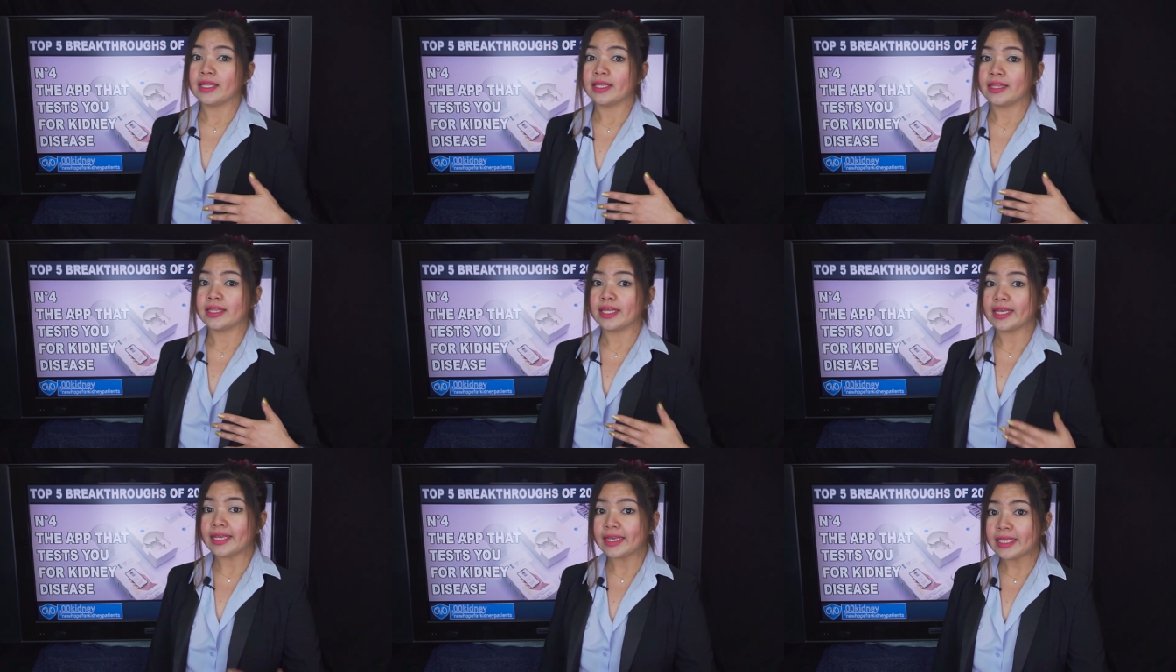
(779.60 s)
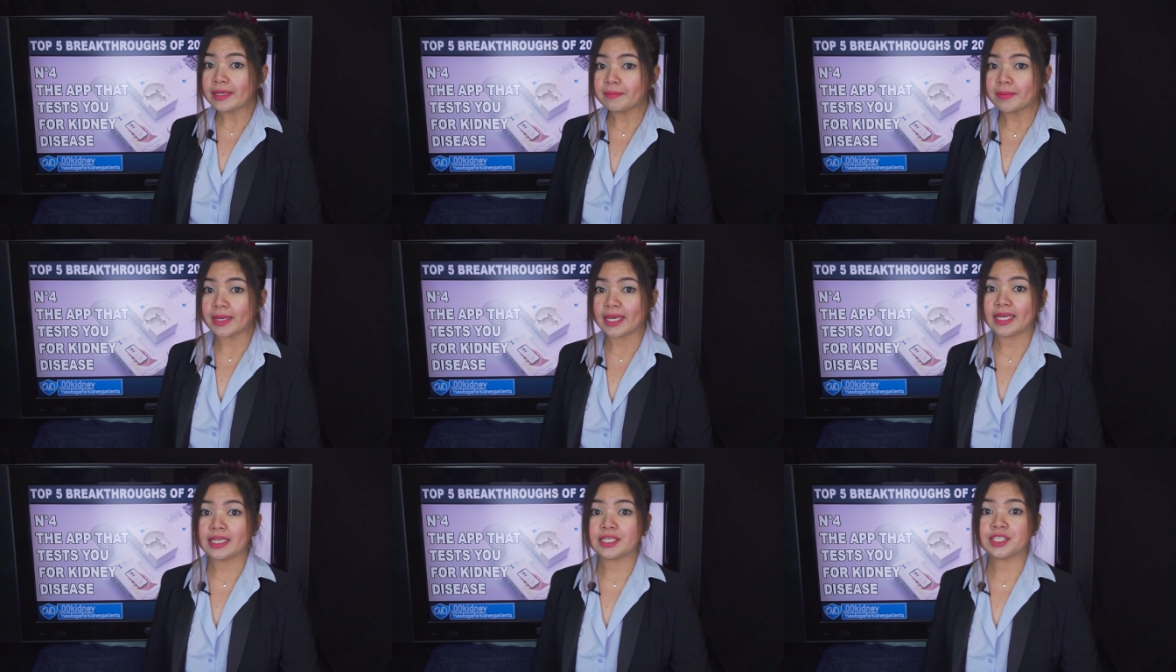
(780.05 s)
The
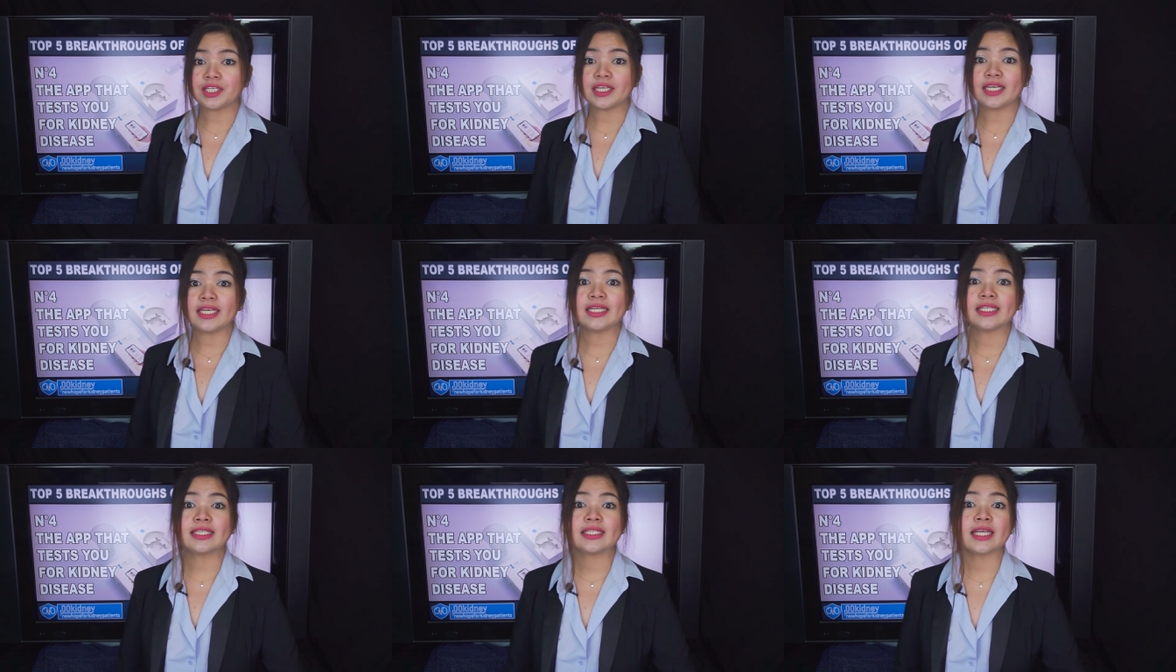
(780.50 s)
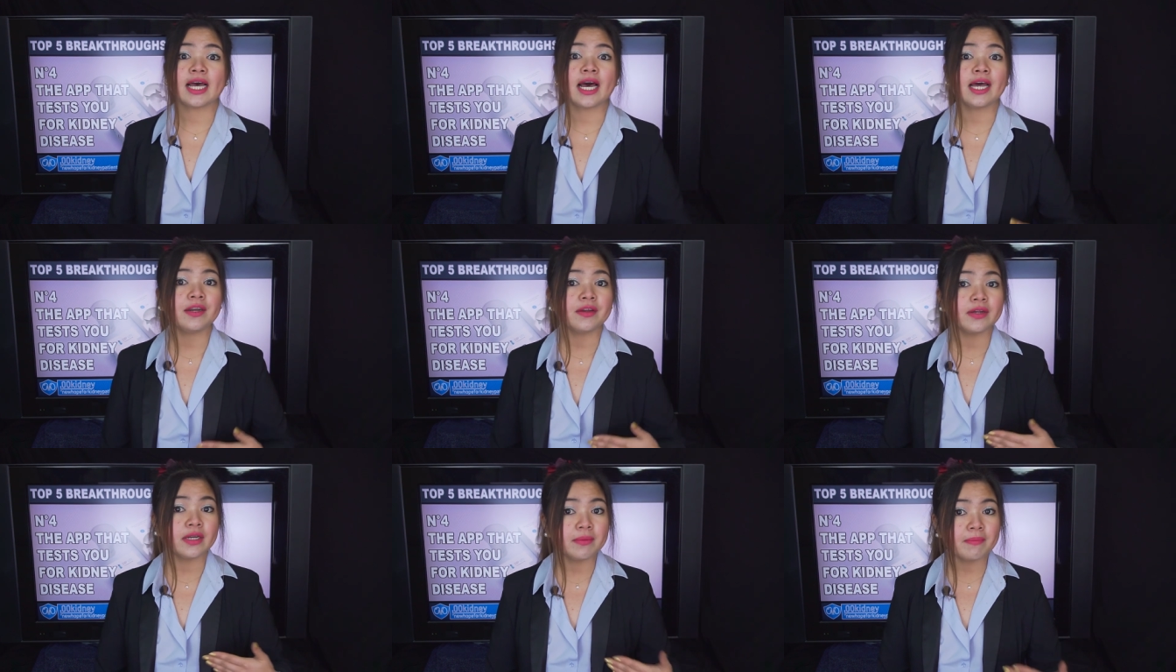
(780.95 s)
image is
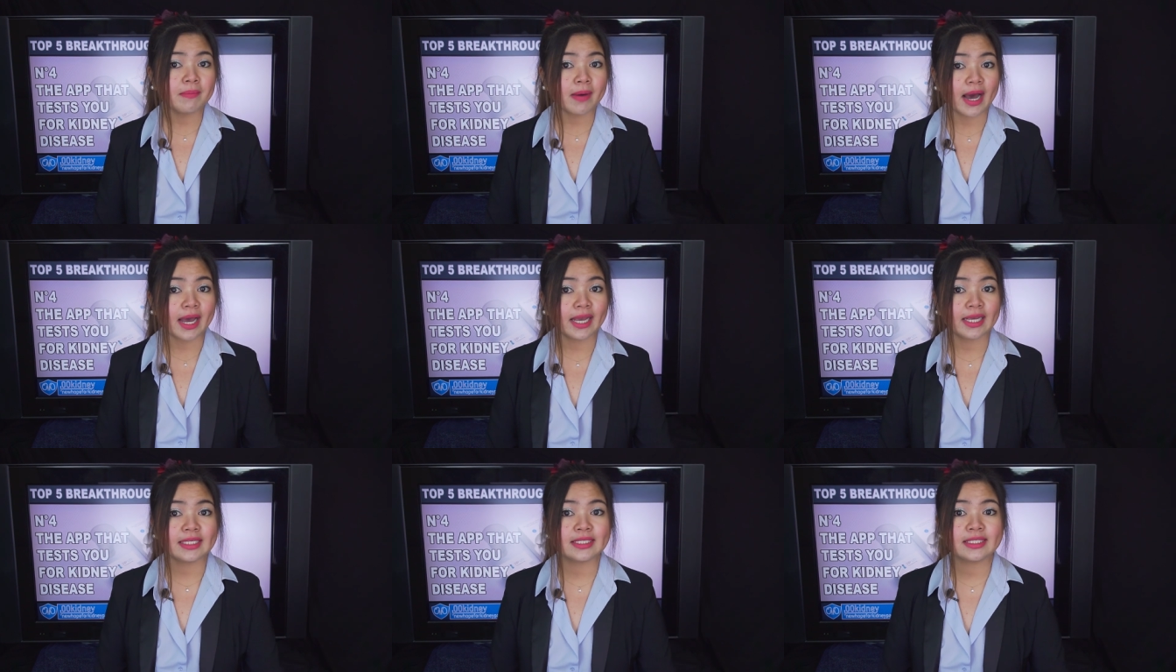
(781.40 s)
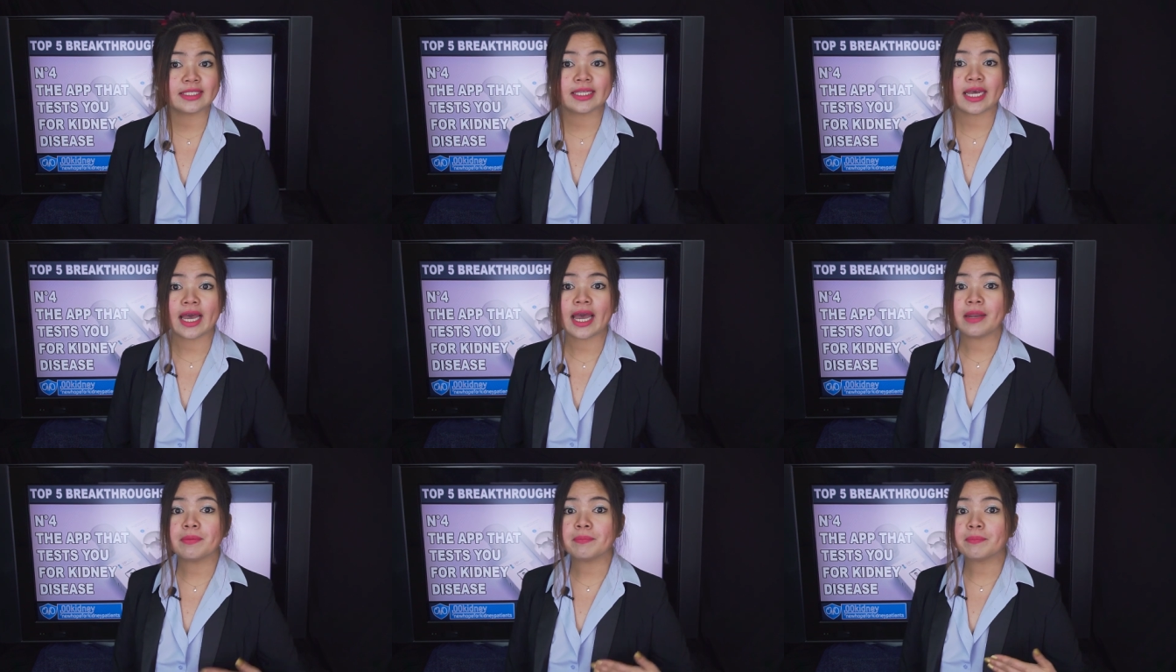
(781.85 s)
anonymized
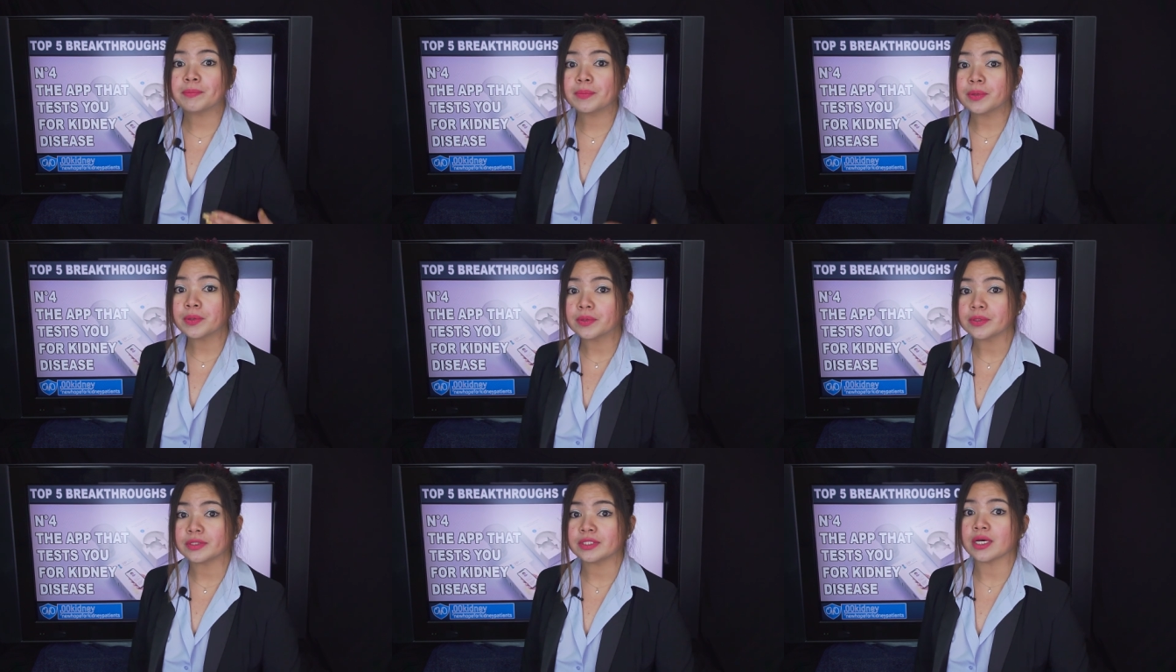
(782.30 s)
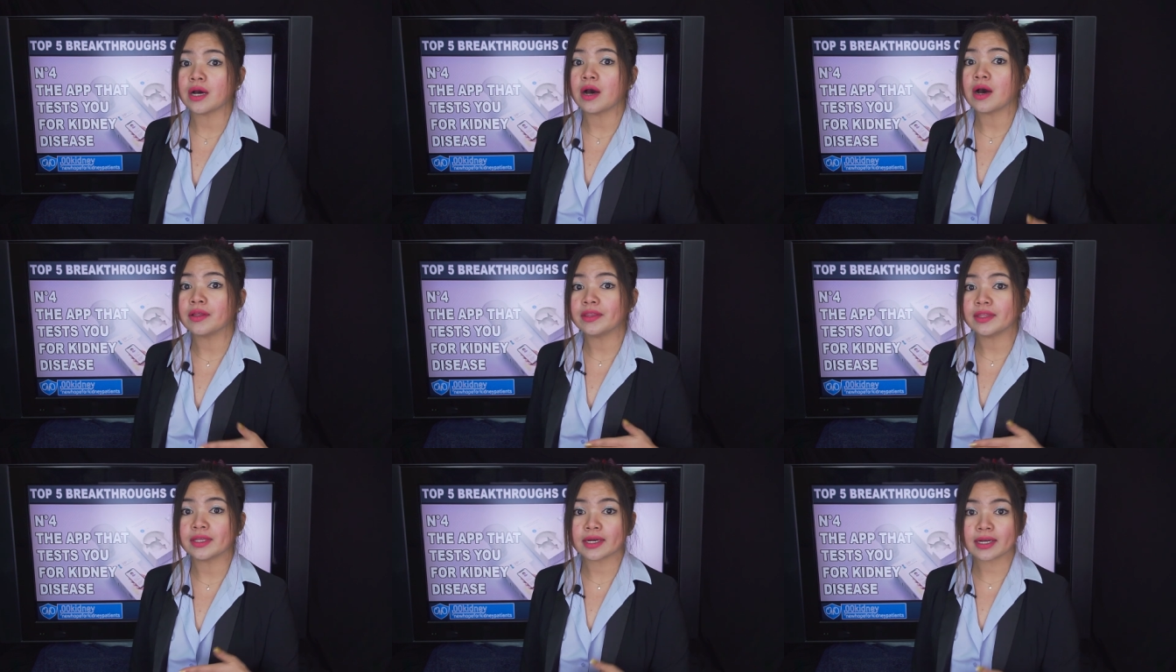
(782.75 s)
and put
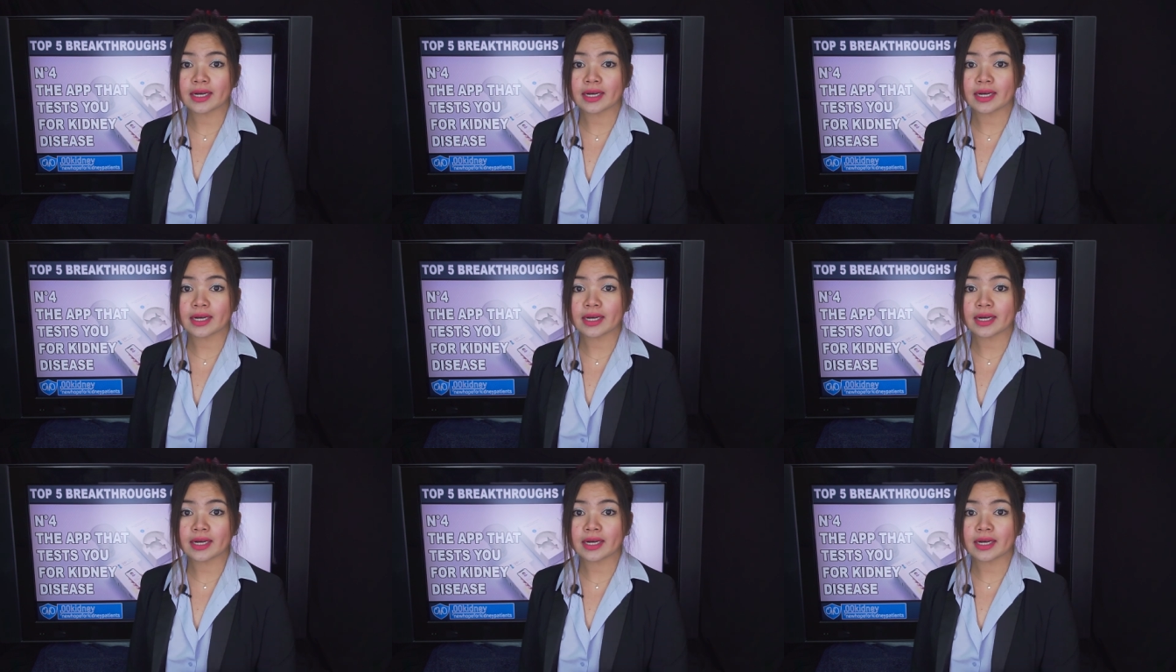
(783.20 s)
on the